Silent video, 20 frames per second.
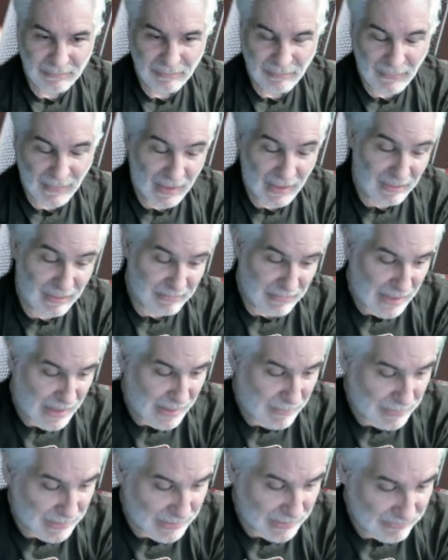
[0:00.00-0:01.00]
Yeah, I
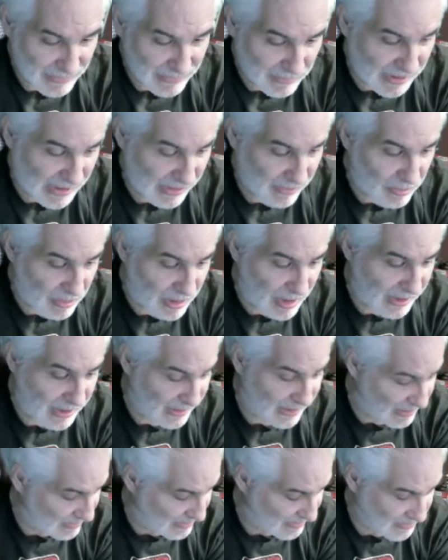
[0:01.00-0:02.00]
believe limited
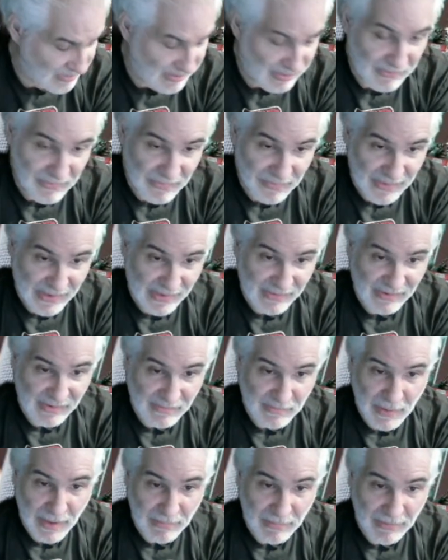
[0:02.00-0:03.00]
quantities of certain things is
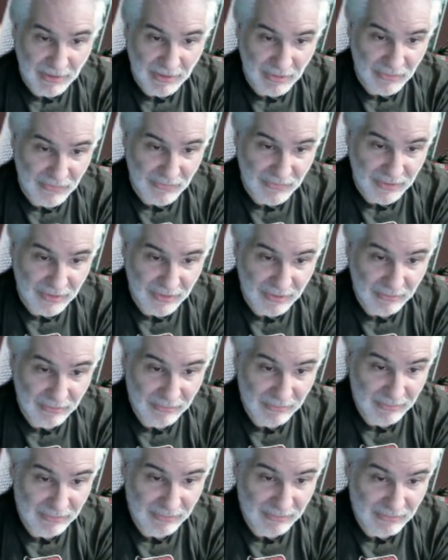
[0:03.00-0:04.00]
probably good for you,
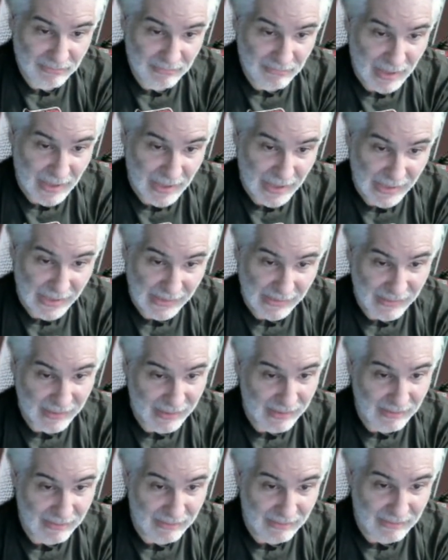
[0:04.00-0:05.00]
and
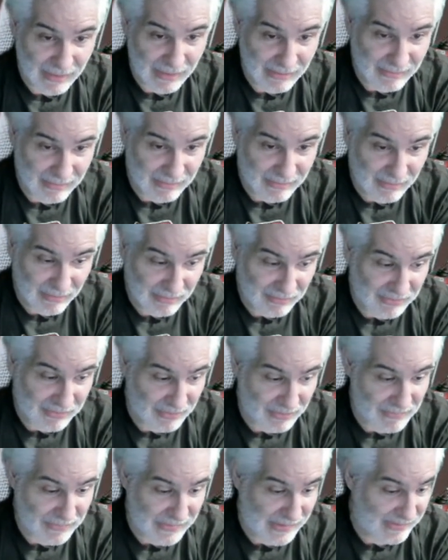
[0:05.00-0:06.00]
then there are
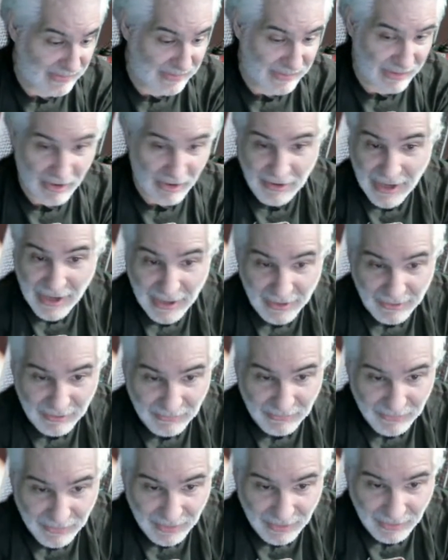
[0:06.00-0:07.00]
certain things that are not good
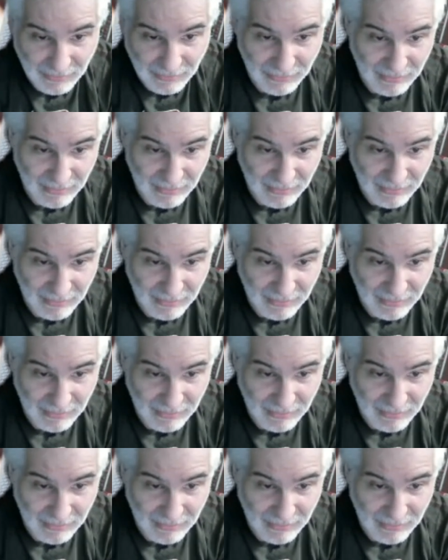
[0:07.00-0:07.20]
for you.